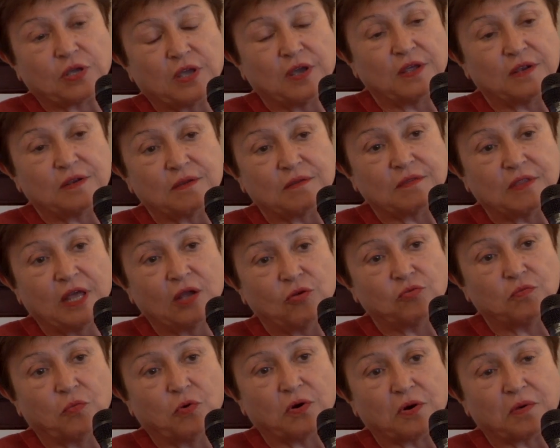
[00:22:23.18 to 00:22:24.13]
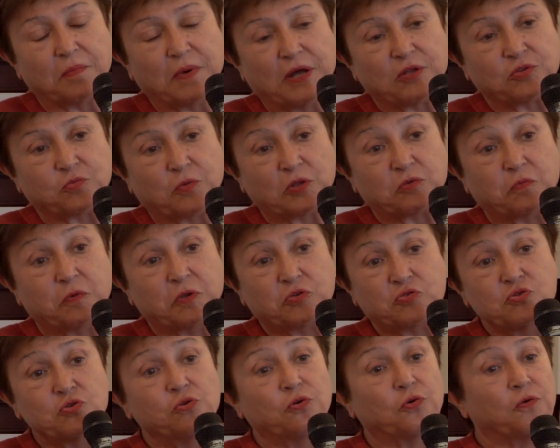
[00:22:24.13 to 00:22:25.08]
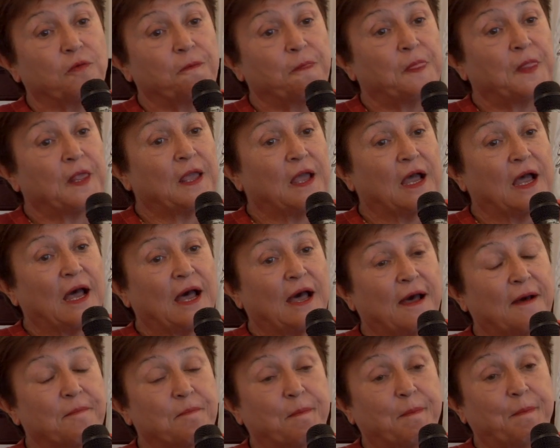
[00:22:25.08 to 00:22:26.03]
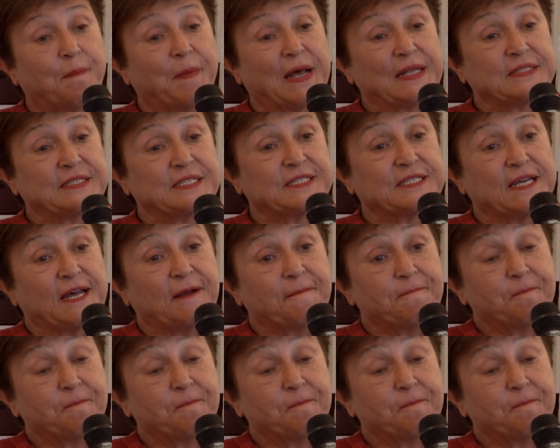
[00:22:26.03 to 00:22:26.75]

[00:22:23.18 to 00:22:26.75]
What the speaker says: can tell you more about what we do, but